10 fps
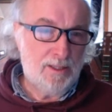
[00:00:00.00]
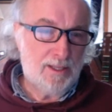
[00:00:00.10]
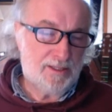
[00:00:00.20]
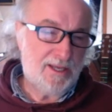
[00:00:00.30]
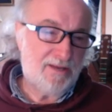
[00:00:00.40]

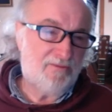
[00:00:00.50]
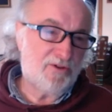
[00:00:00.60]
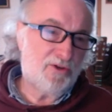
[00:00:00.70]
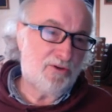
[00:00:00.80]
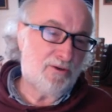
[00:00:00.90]
And Ken
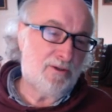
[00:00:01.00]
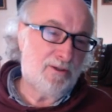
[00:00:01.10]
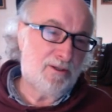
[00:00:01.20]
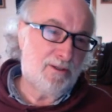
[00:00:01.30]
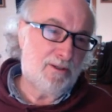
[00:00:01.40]
Vischer,
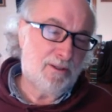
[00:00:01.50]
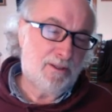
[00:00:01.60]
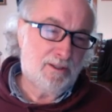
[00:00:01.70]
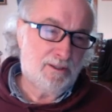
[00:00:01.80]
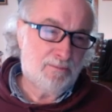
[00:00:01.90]

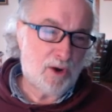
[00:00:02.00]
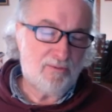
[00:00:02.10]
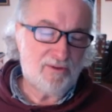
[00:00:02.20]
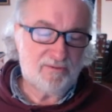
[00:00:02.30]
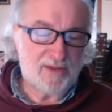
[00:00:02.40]

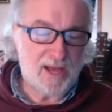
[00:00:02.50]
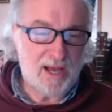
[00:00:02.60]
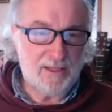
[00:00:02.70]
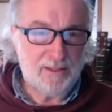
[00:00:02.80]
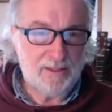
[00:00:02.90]
prophet of
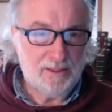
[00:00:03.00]
God,